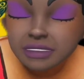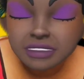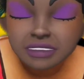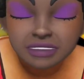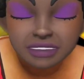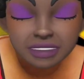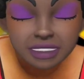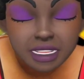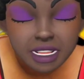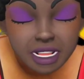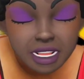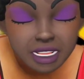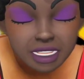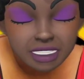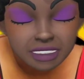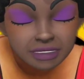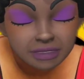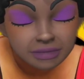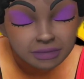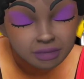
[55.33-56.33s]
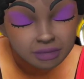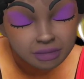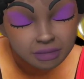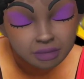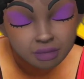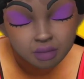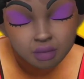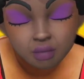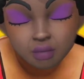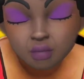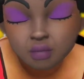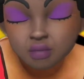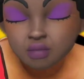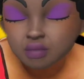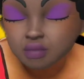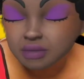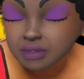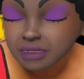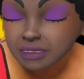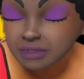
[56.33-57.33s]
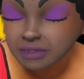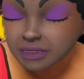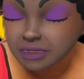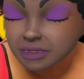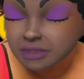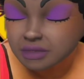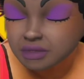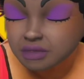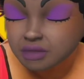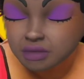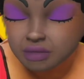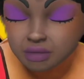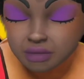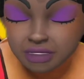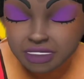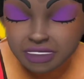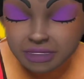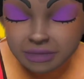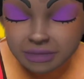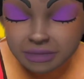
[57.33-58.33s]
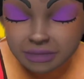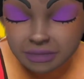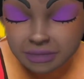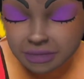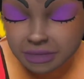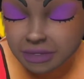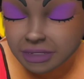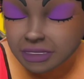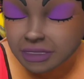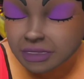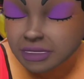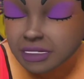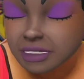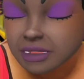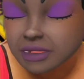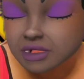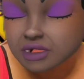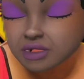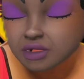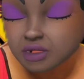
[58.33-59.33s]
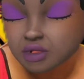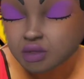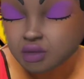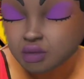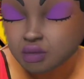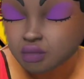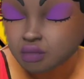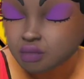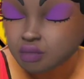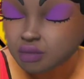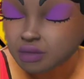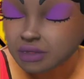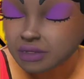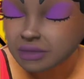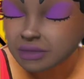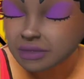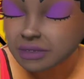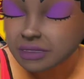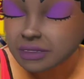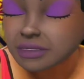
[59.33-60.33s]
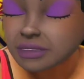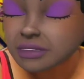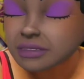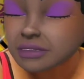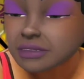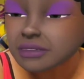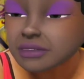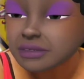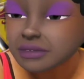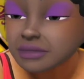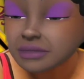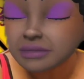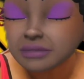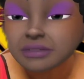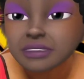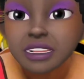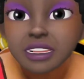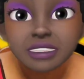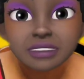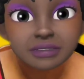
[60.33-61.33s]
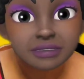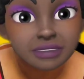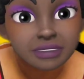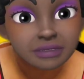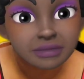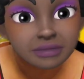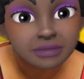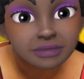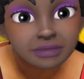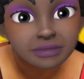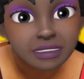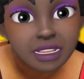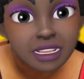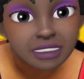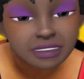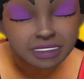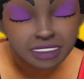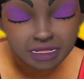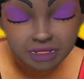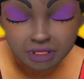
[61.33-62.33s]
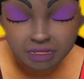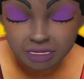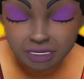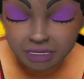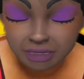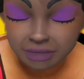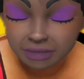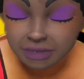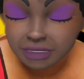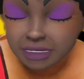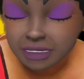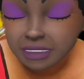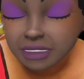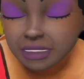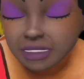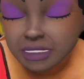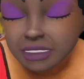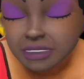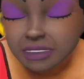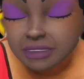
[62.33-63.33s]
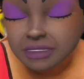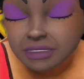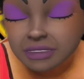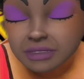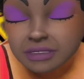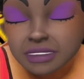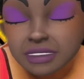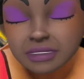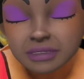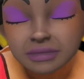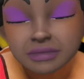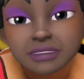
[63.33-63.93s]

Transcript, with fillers: Today, we were going to address a particular issue to which seems it has come to my attention that we